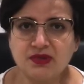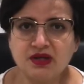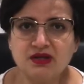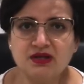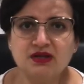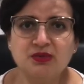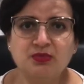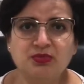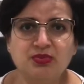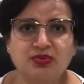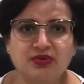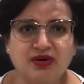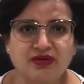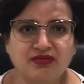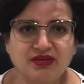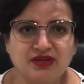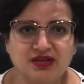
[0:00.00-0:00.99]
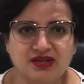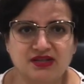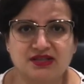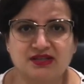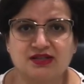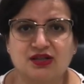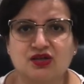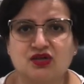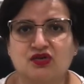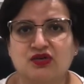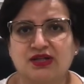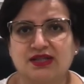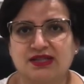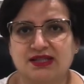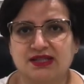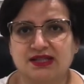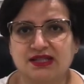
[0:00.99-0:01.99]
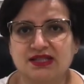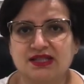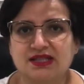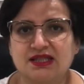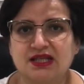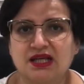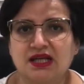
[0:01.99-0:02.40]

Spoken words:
The prevalence decreases